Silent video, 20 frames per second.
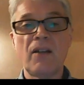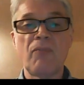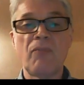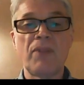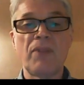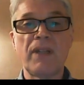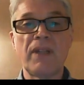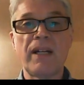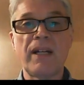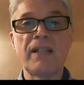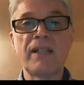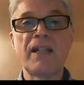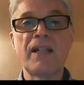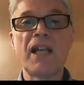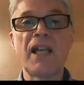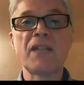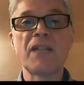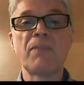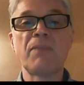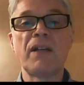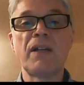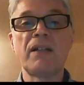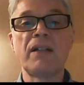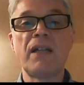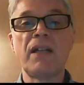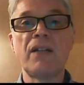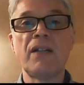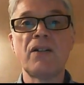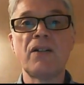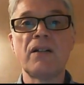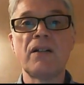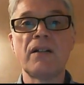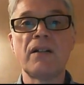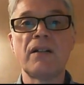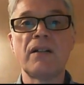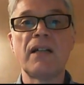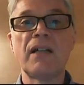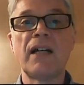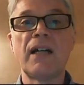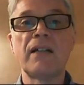but there is an expectation
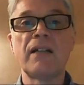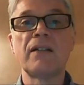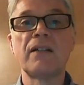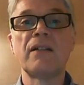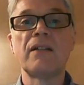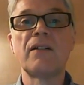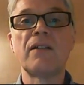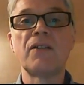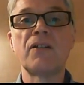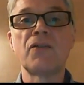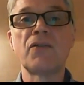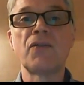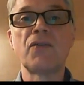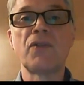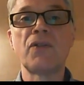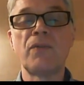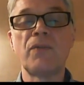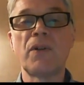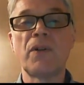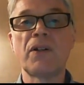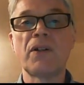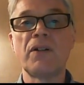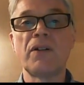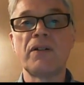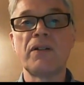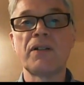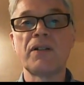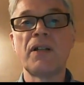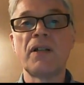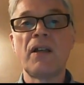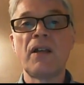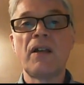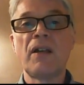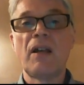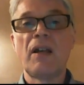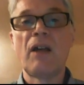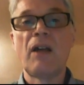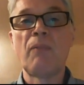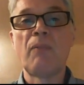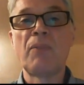that social workers
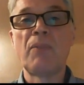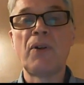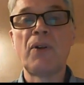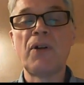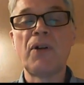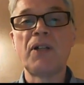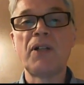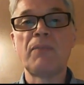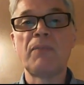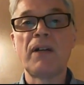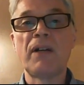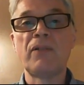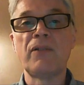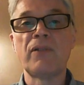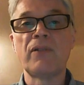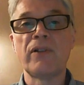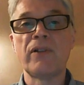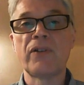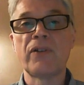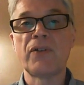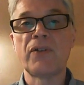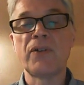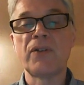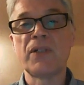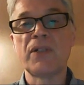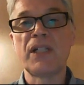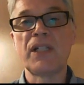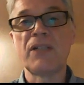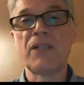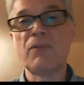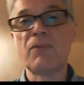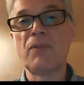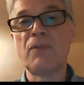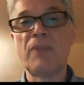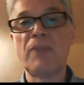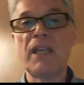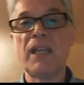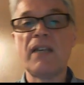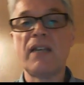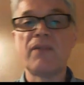employed by local authorities will
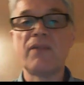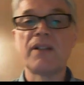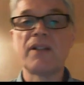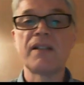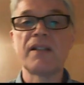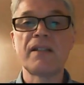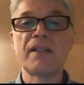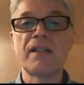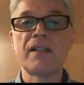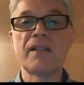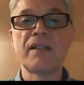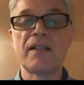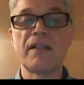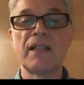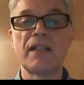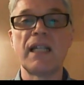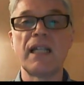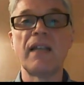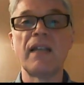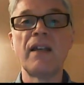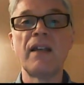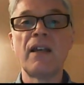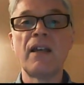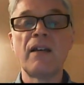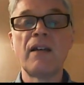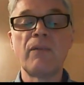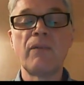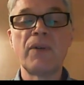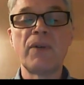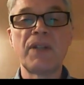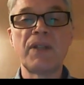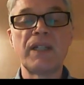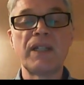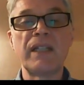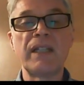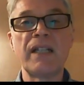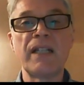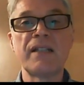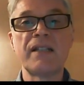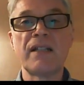behave consistently with
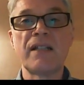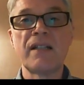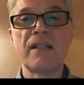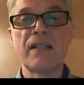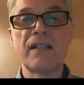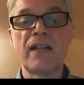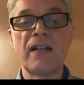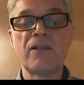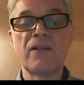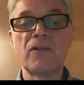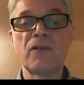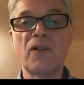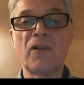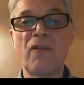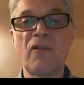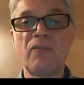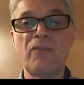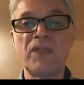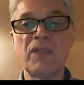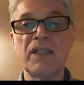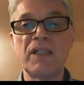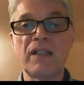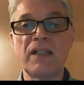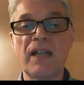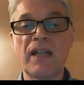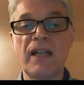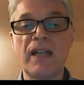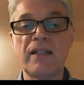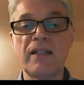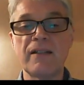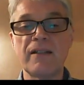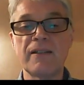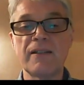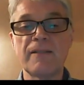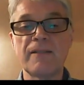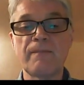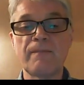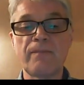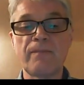this central government guidance.